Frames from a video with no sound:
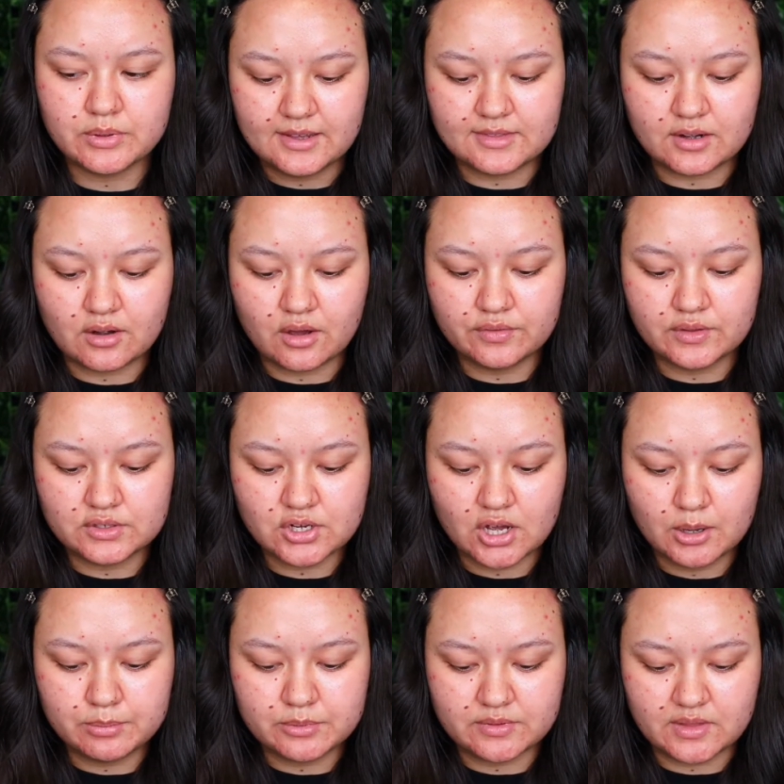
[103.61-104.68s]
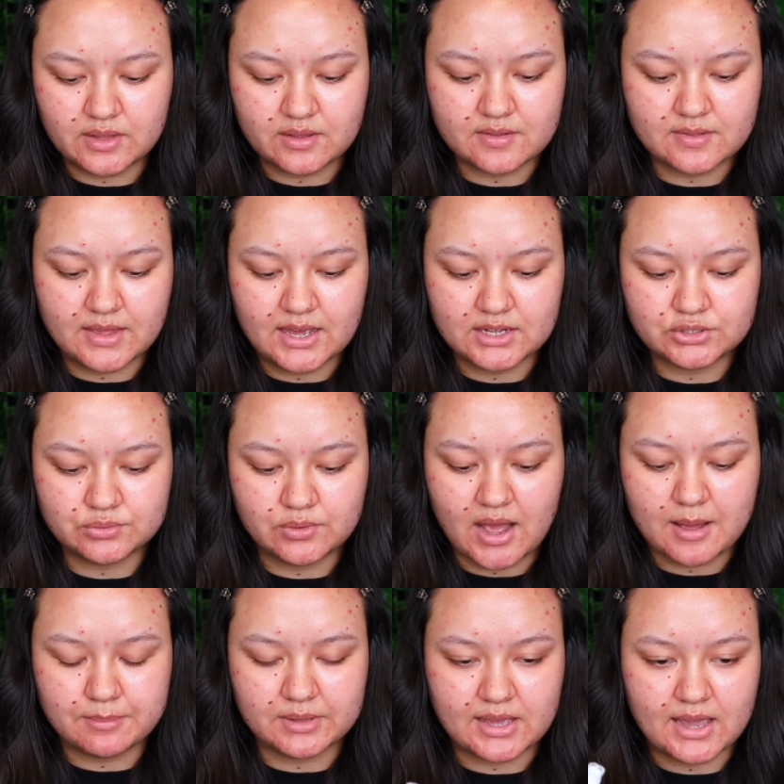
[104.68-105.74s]
And then on the top of this, the actual
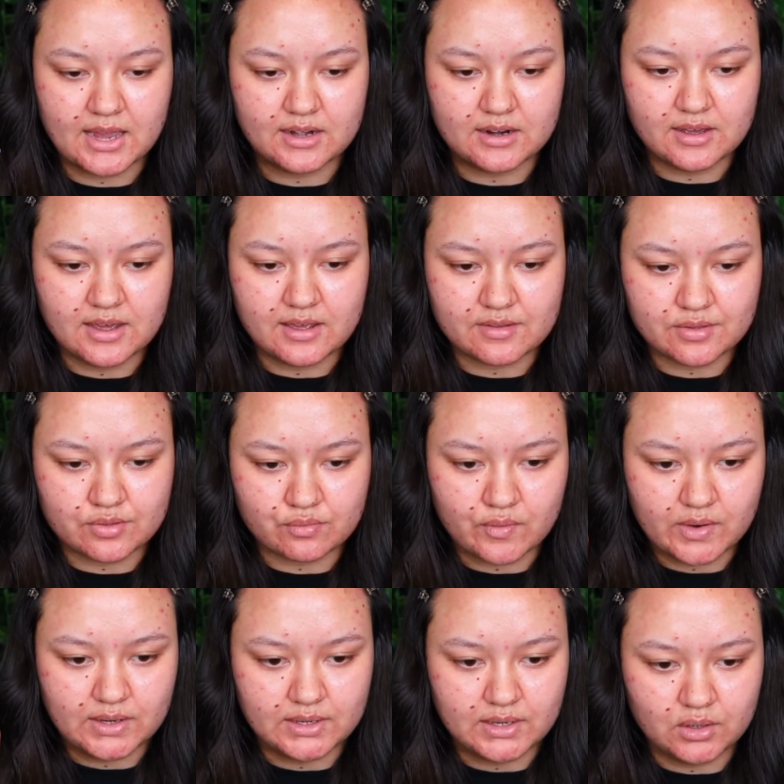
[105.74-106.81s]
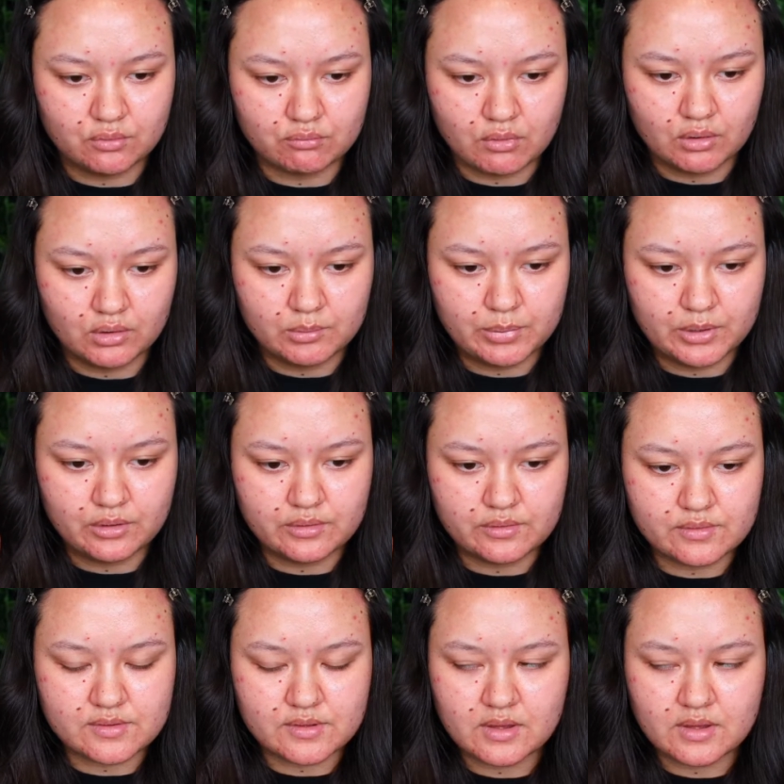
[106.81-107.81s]
applicator has 3 little roller balls.